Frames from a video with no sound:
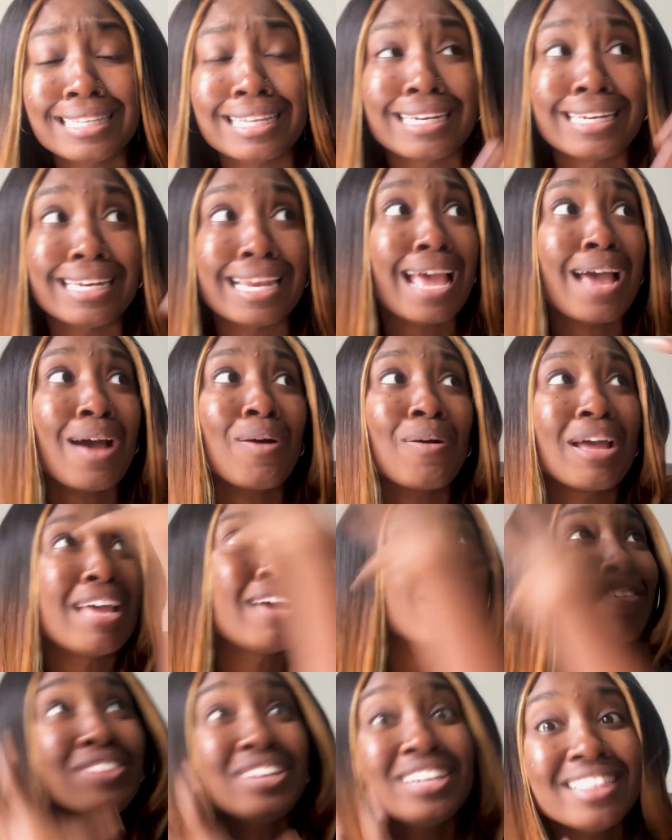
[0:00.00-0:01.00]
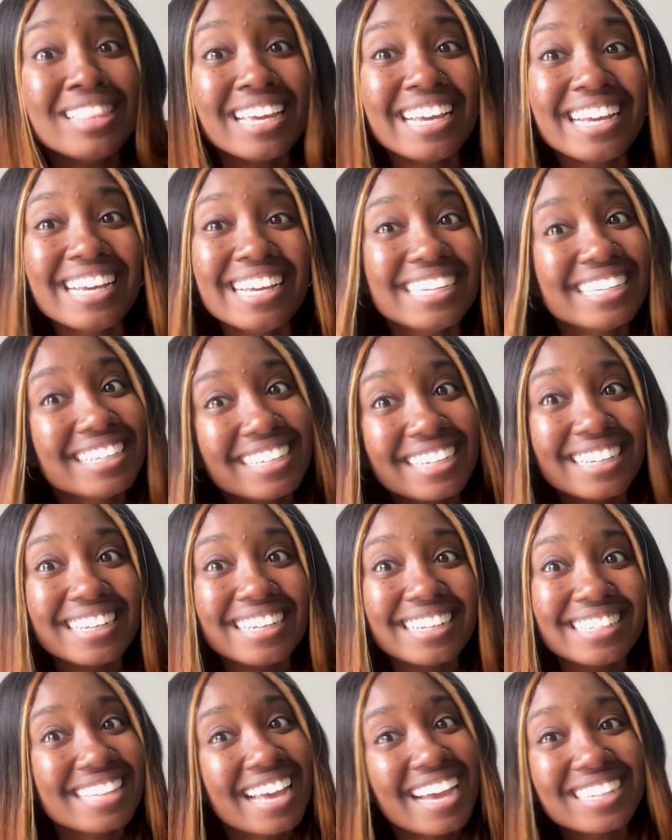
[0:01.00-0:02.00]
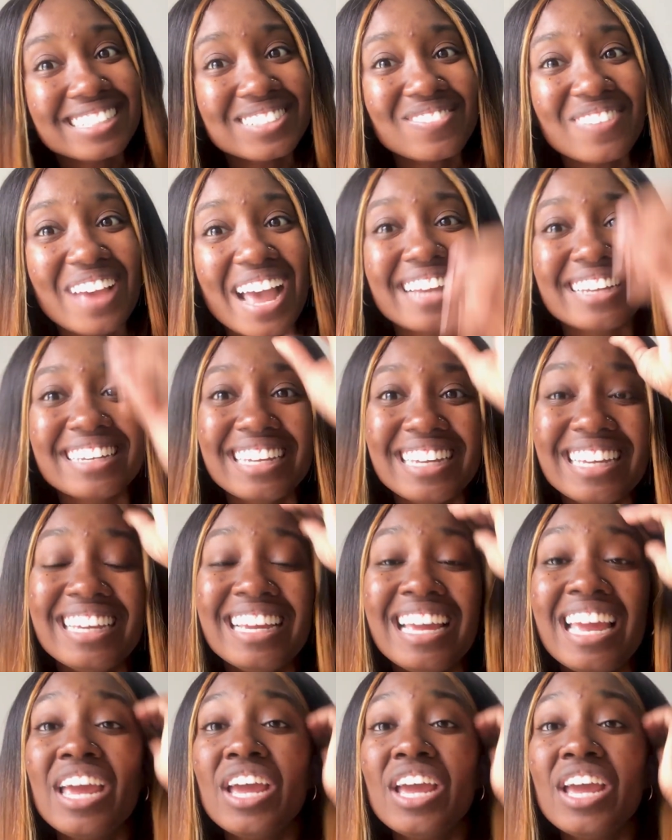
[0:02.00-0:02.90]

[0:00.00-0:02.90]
Then now every day is active acne.